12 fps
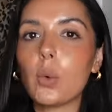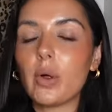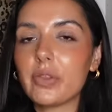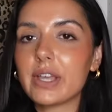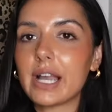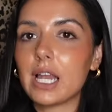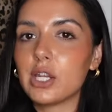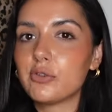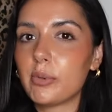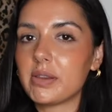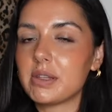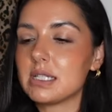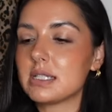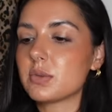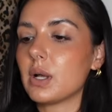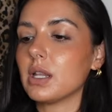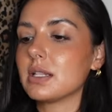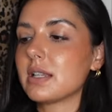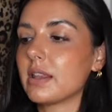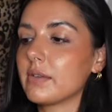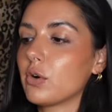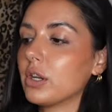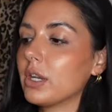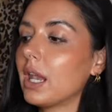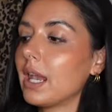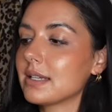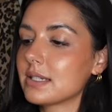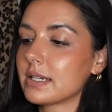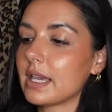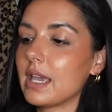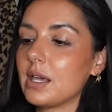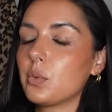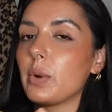One thing I love about these as well is that they've got an elasticated